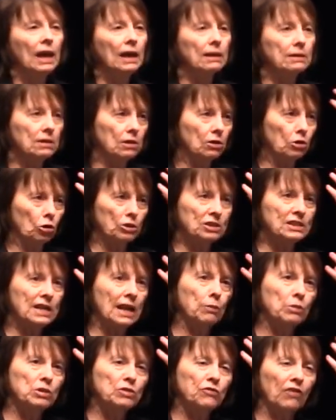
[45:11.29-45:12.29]
And uh, Gloria
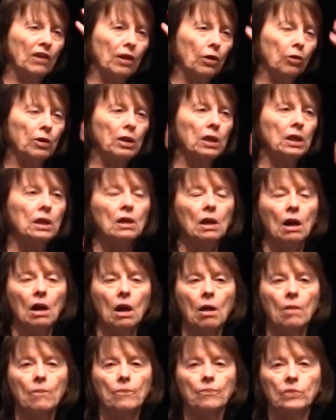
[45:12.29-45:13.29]
Steinem was very
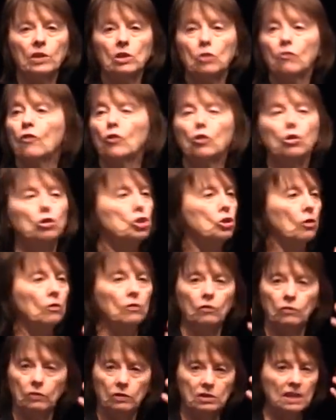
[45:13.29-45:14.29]
um, photo
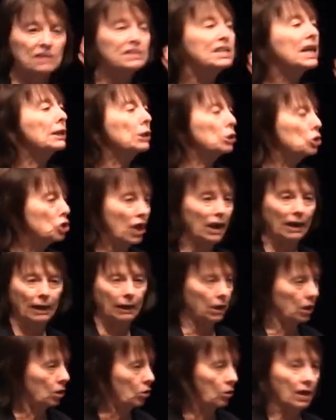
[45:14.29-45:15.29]
uh,
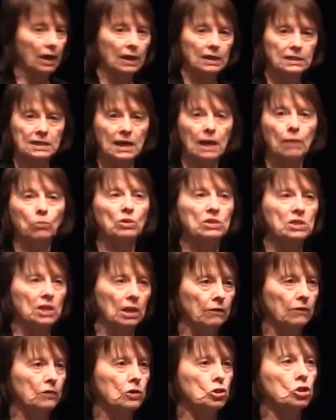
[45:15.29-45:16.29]
telegenic, okay, at a time when
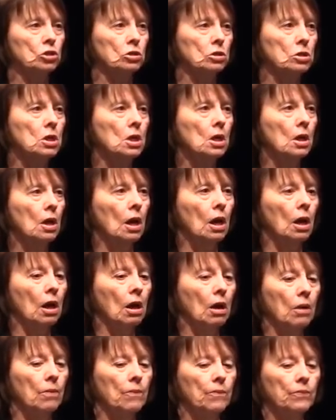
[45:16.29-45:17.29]
television
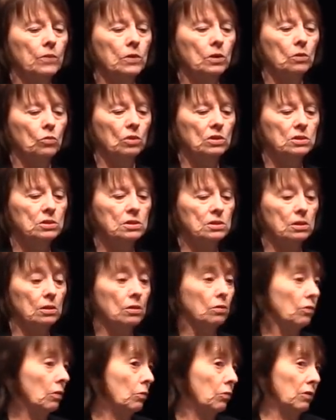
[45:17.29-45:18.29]
um, uh, was
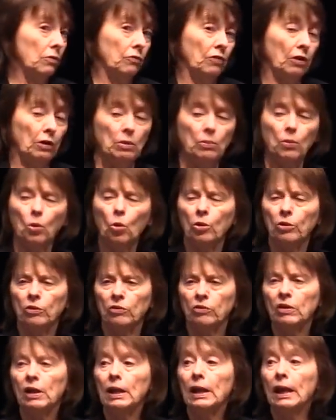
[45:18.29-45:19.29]
very
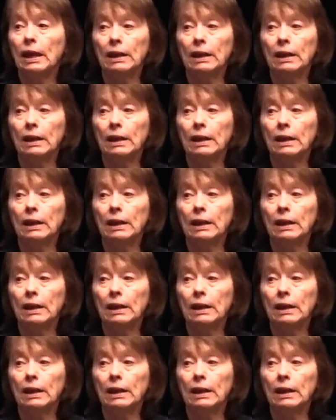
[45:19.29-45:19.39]
important.